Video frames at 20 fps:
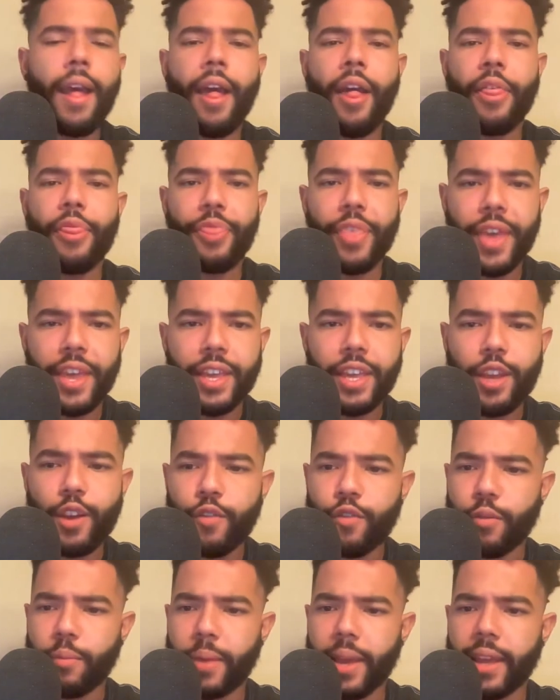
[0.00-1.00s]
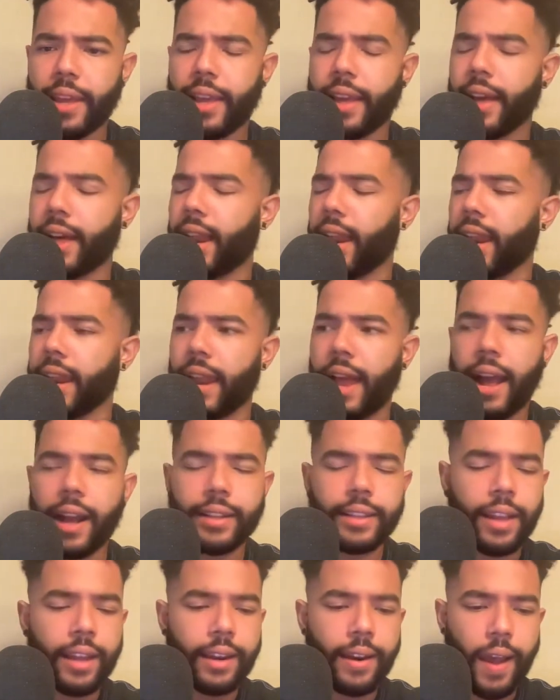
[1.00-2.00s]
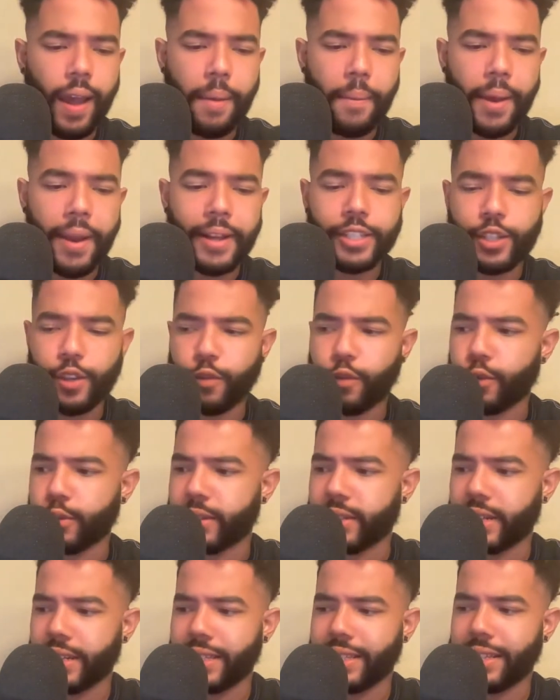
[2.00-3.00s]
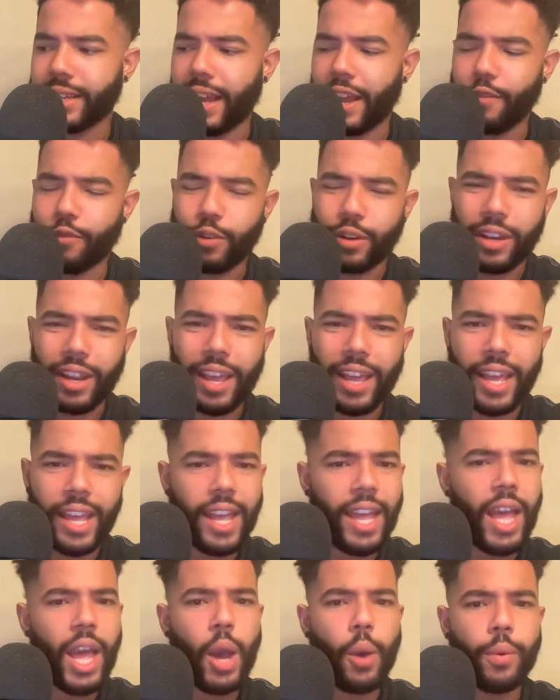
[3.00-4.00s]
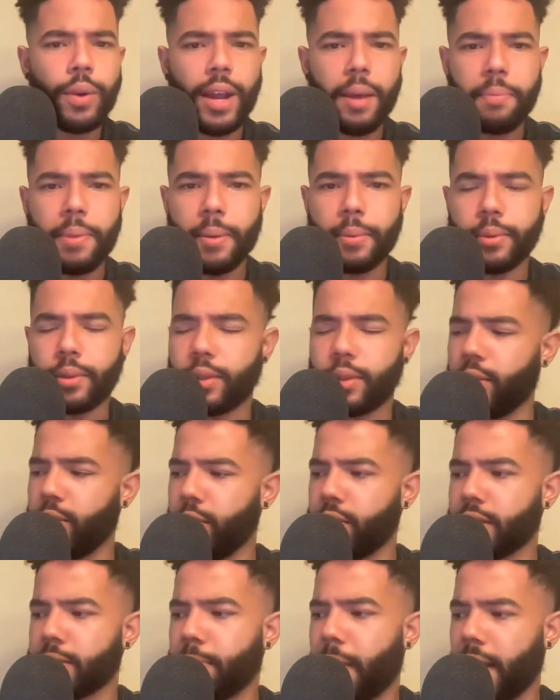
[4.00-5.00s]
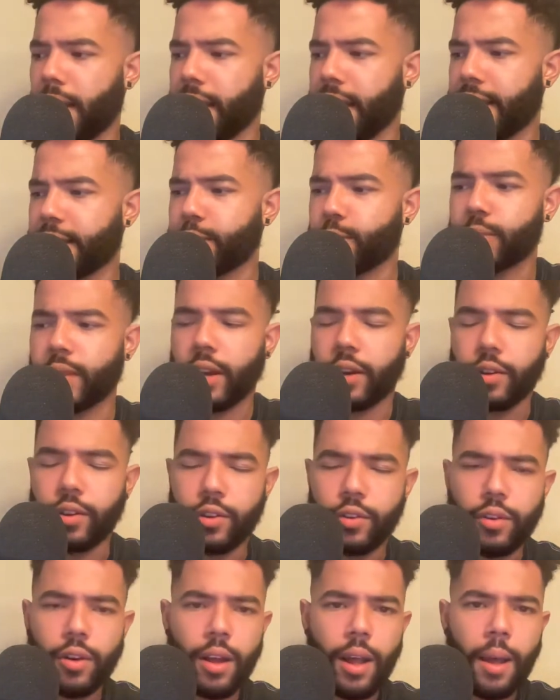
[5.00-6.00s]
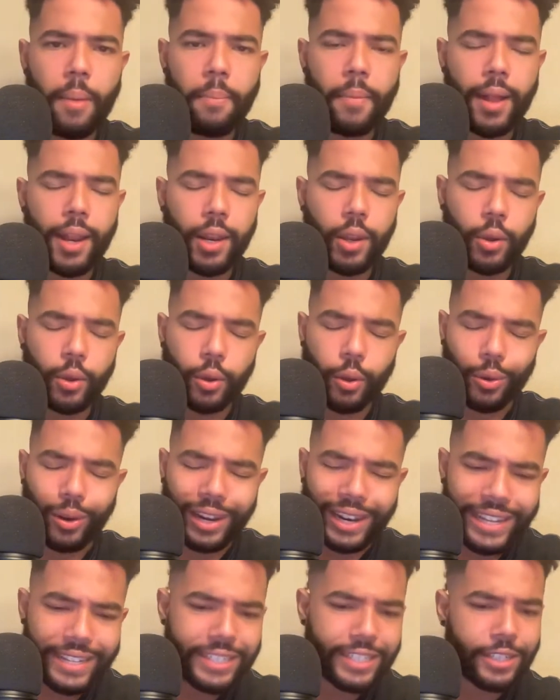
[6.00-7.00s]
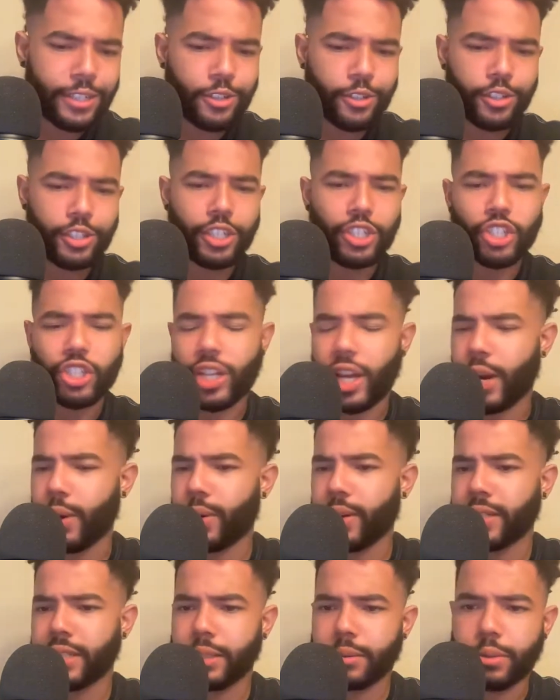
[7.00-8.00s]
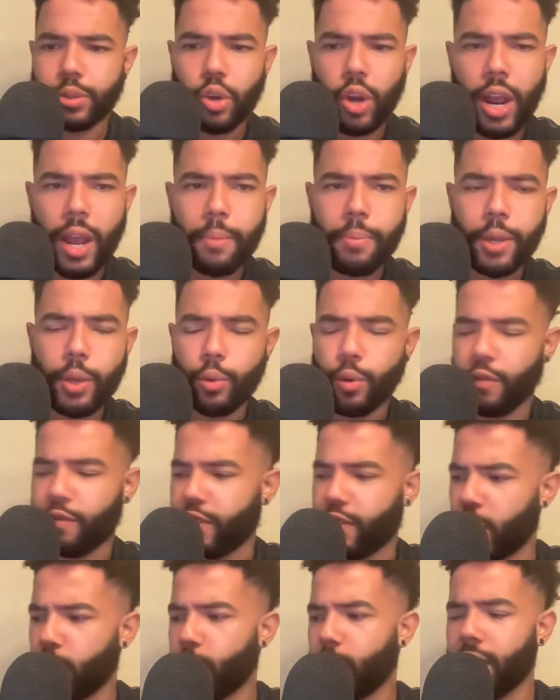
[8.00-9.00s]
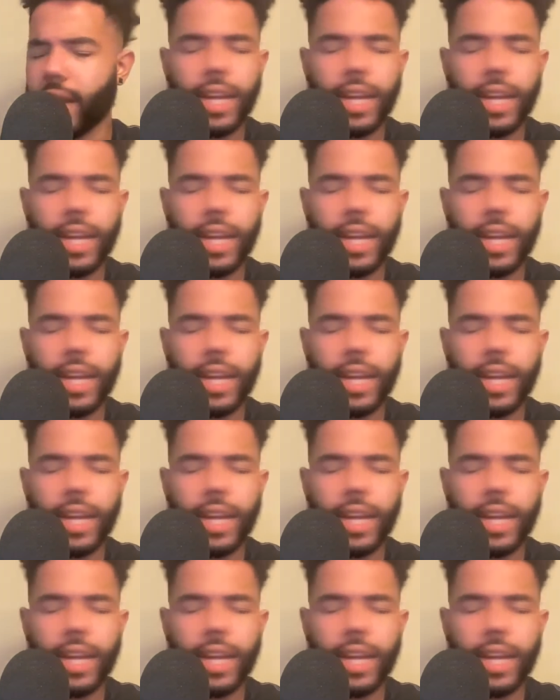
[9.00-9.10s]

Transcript: thank you for making Locked On Diamondbacks your first listen every Would not be able to do this podcast without you, my loyal listeners, sharing, subscribing, reviewing,